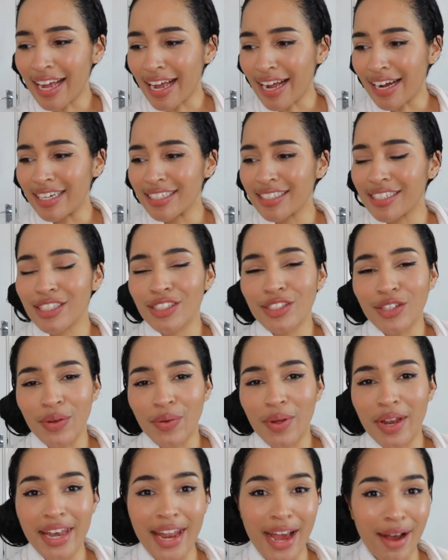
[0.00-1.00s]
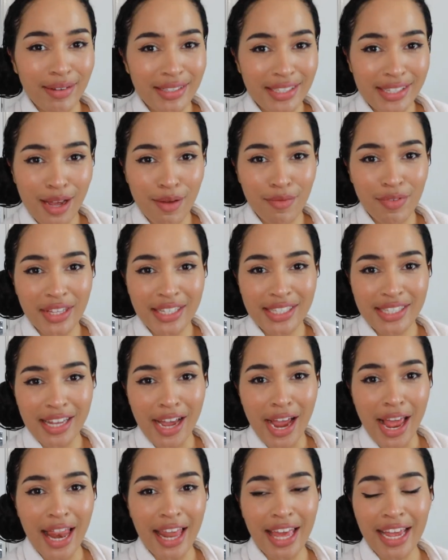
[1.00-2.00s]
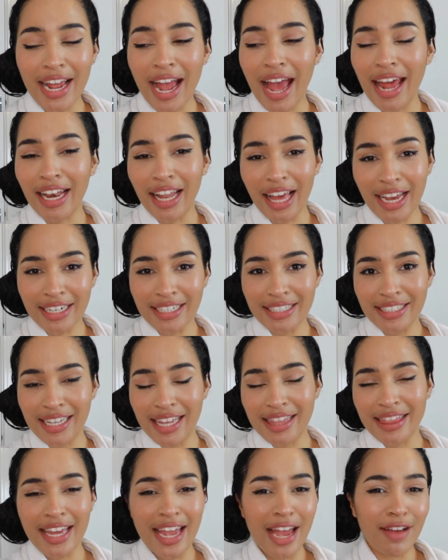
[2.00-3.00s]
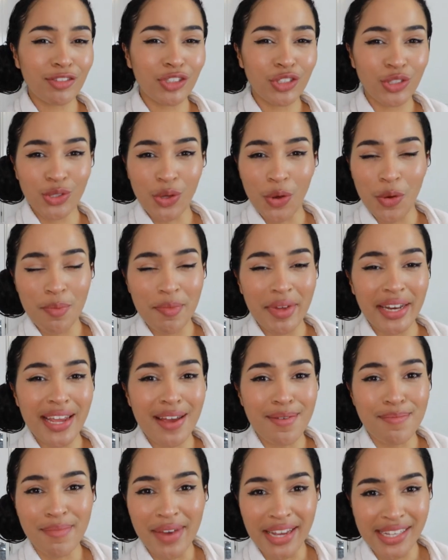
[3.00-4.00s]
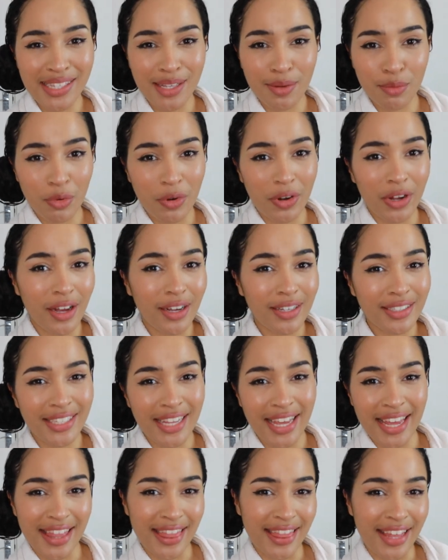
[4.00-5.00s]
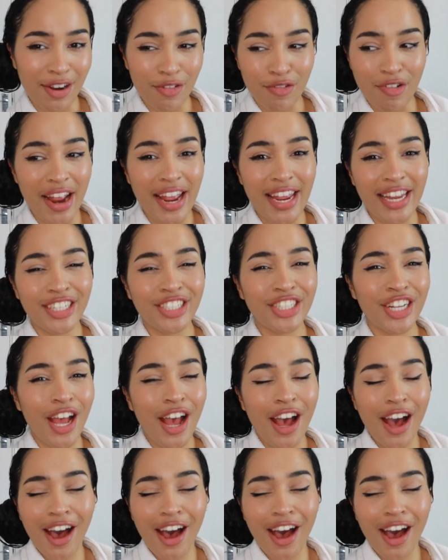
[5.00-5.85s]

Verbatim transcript: Okay guys, so now it's time for the styling. And like I said, they have so many amazing products in their range.